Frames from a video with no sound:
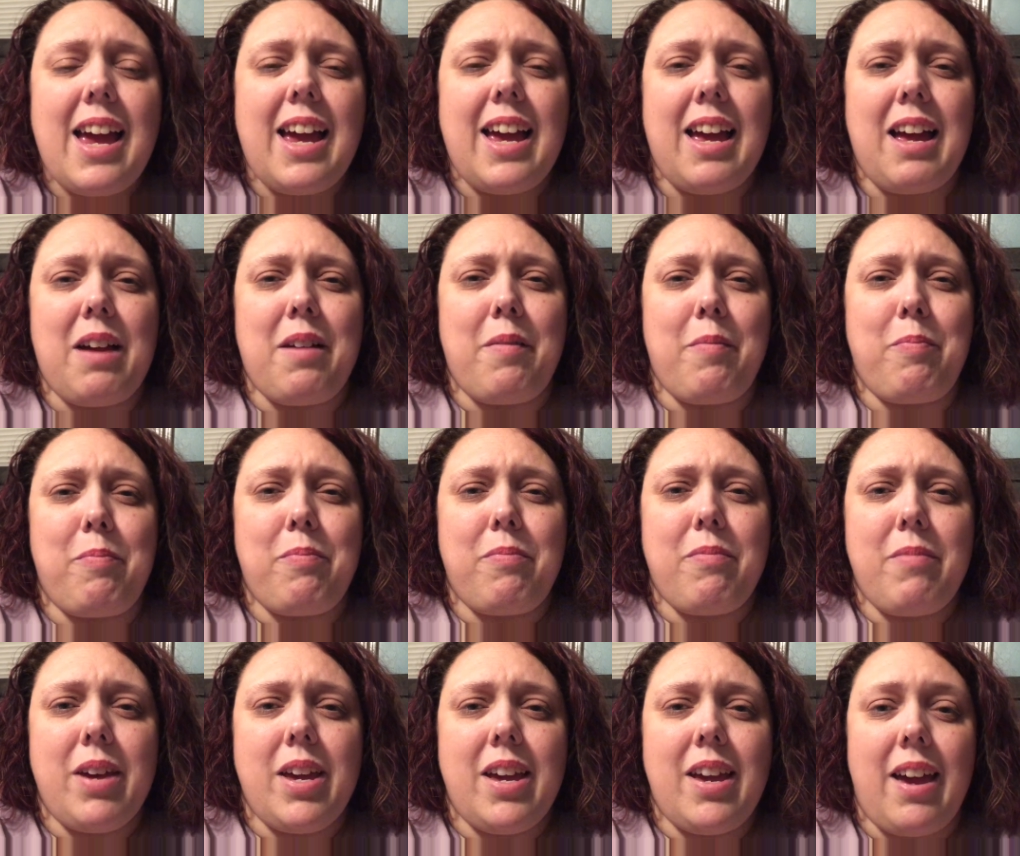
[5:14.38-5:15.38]

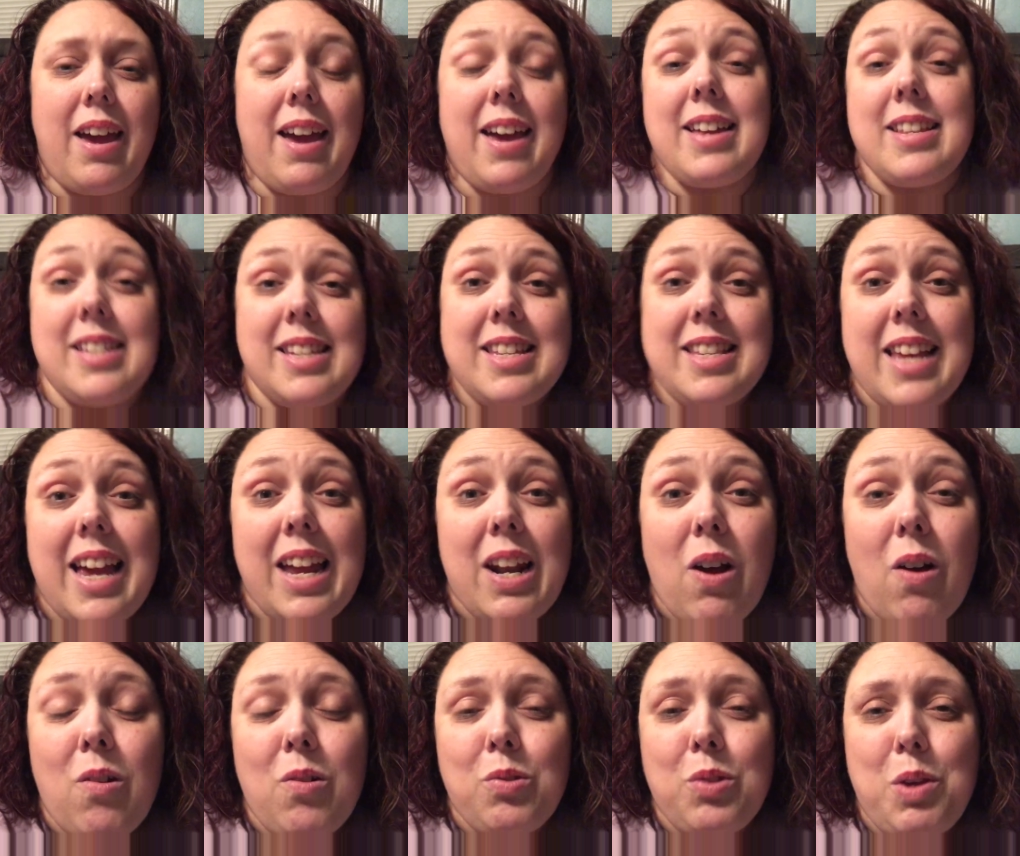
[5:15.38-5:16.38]
And since I
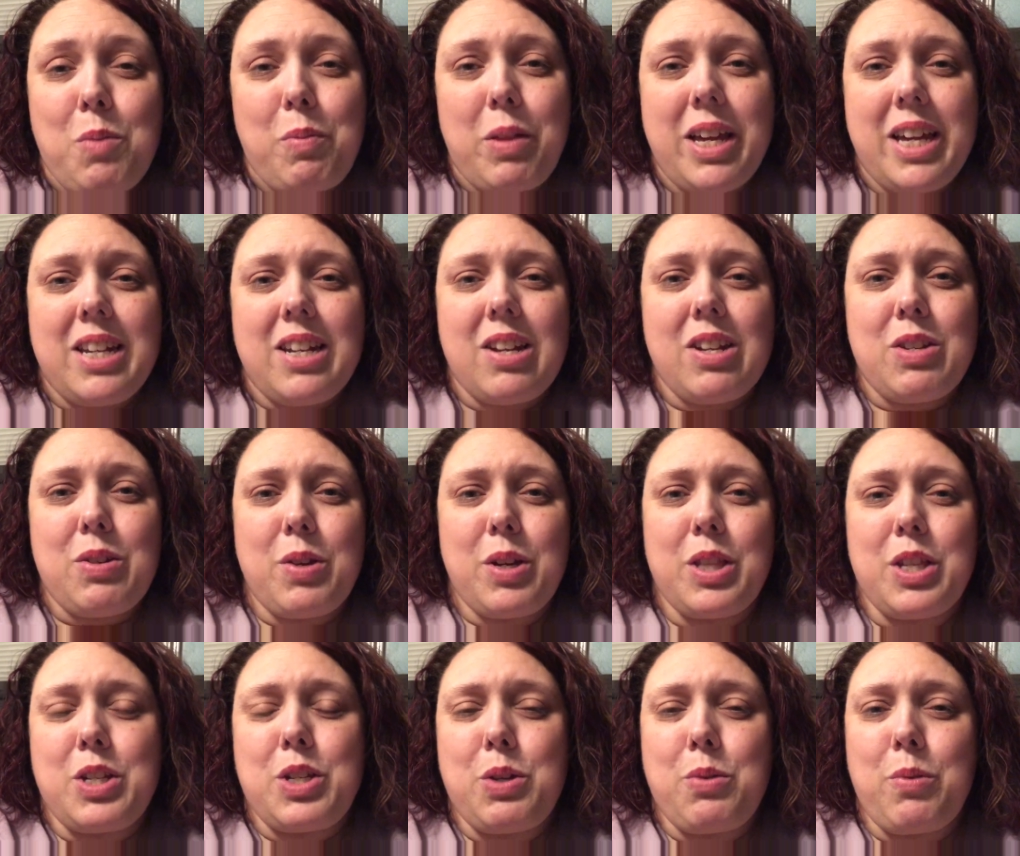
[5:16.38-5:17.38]
had only planned on
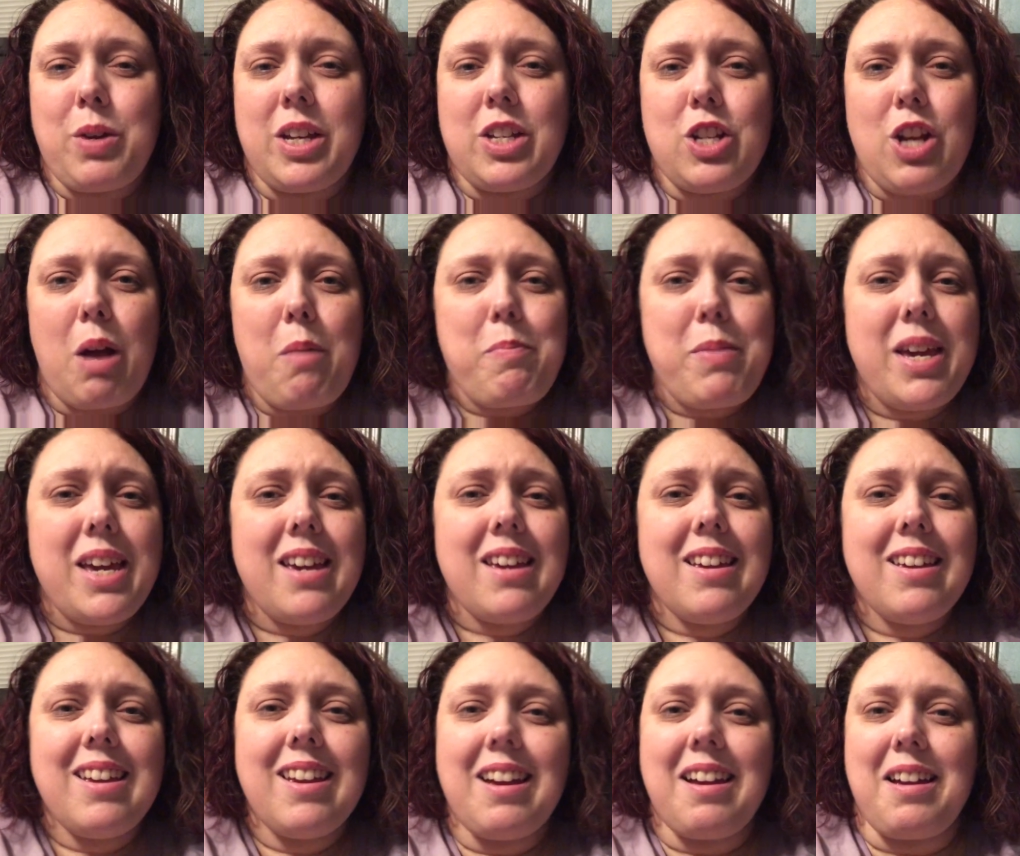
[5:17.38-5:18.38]
doing the 2-week shopping,
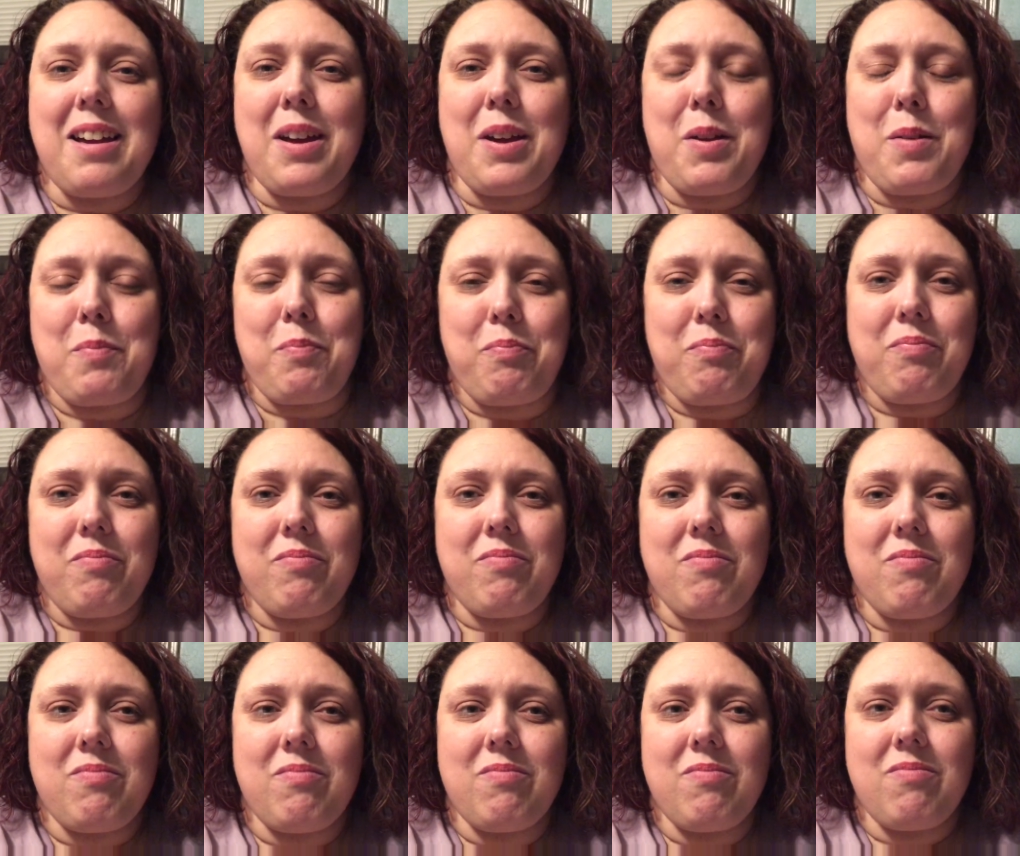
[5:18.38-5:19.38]

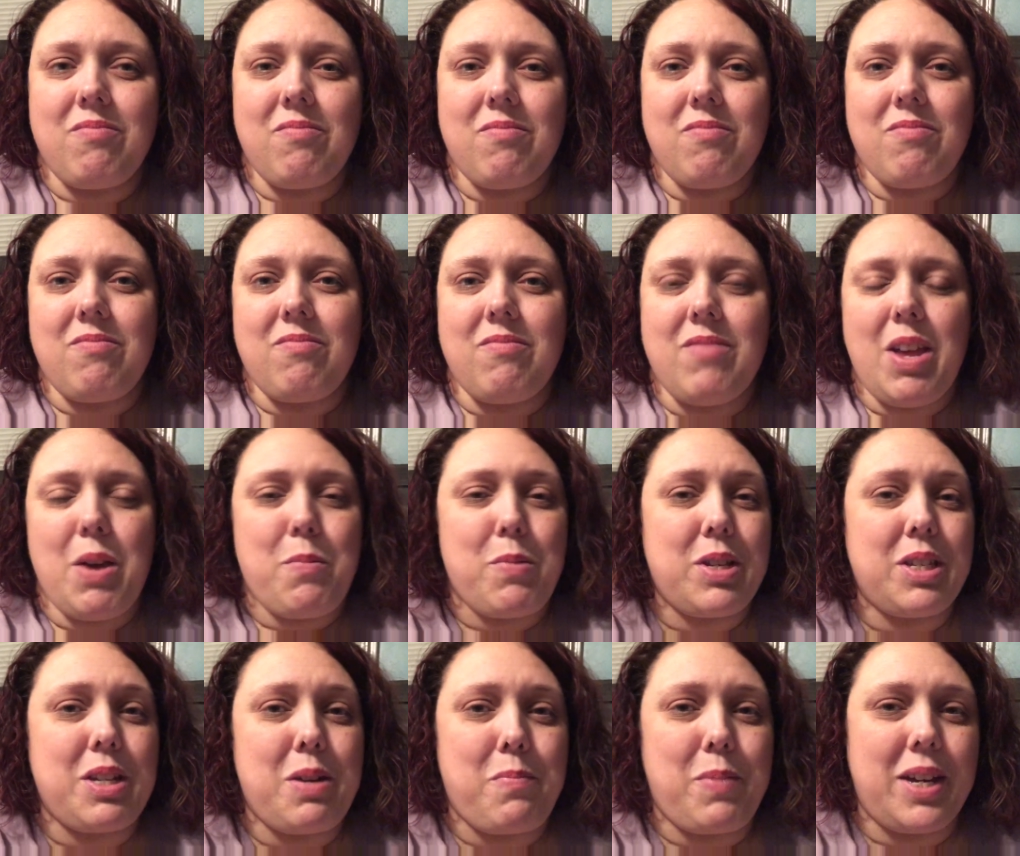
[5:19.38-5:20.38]
it
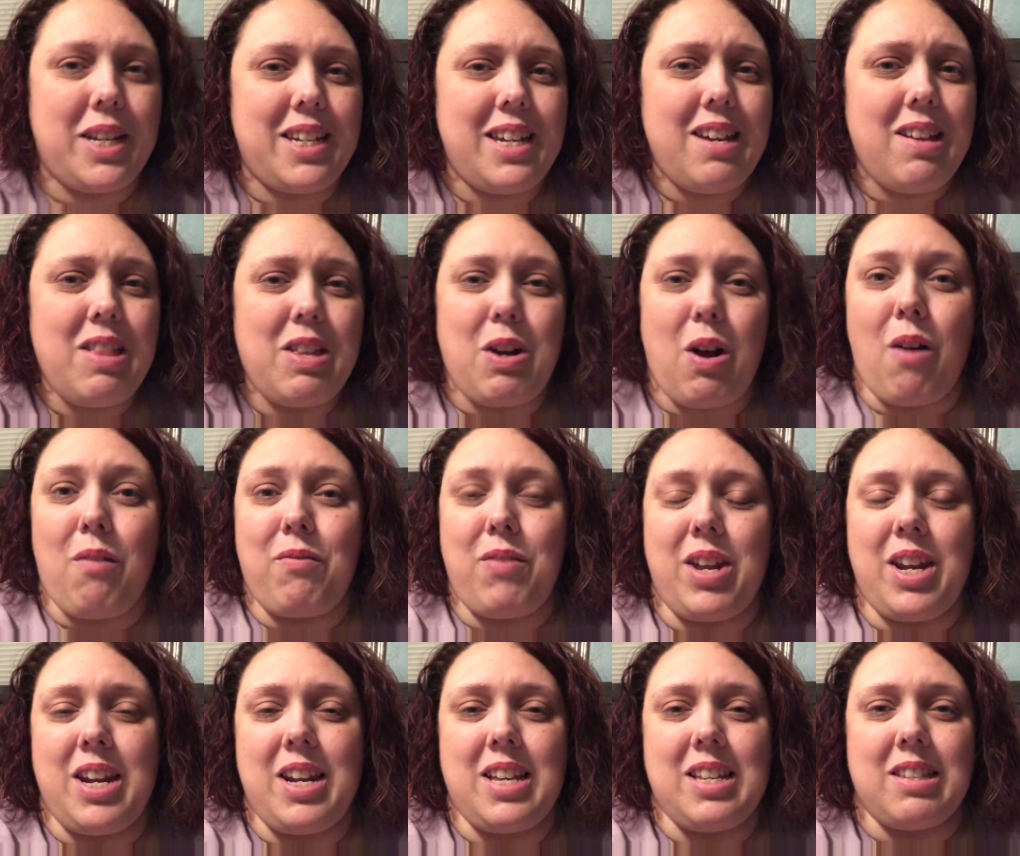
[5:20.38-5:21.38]
wasn't a big deal. It all
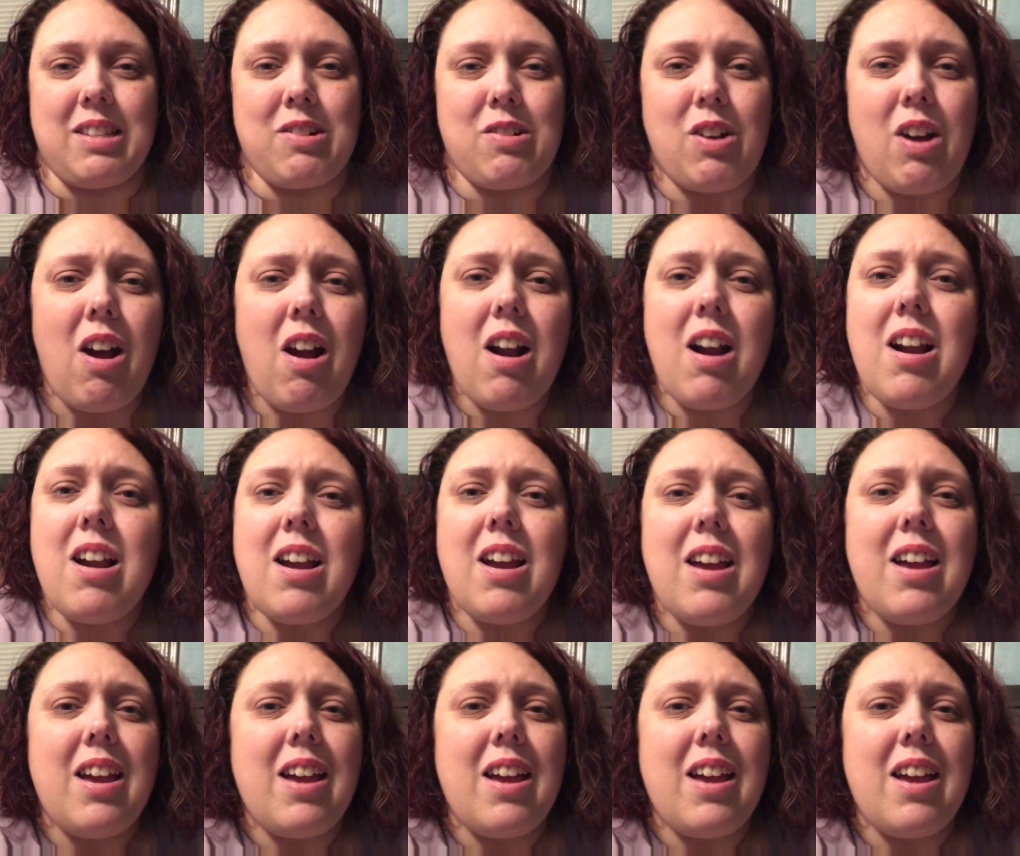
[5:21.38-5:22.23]
fit in his little car.